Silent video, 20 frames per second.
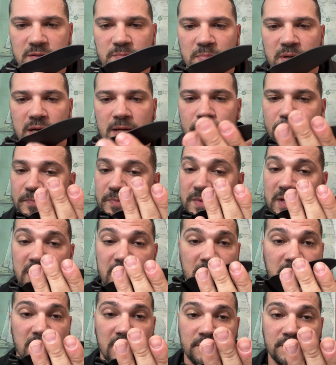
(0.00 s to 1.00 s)
but
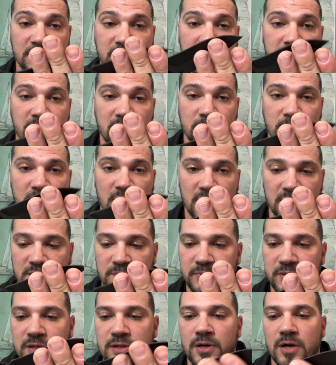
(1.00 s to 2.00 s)
it comes out of the box
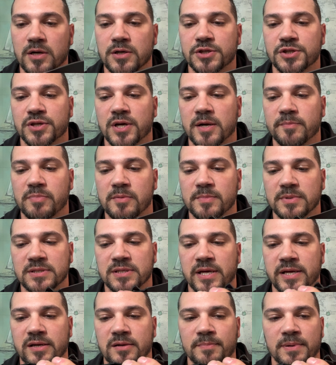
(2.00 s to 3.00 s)
pretty darn sharp. I'm
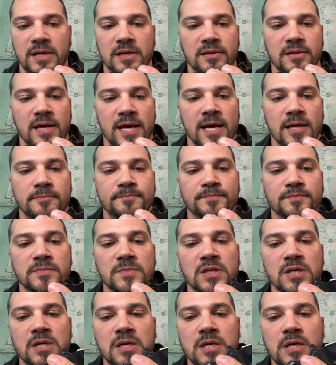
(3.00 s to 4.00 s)
excited about that.
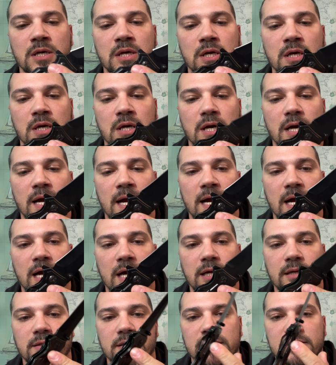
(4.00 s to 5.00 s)

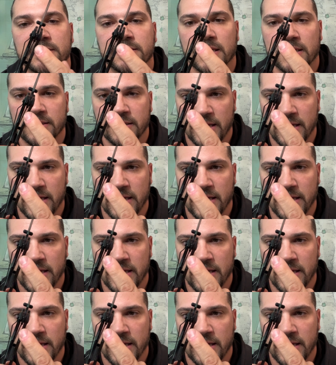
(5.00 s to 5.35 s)
Uh, it's got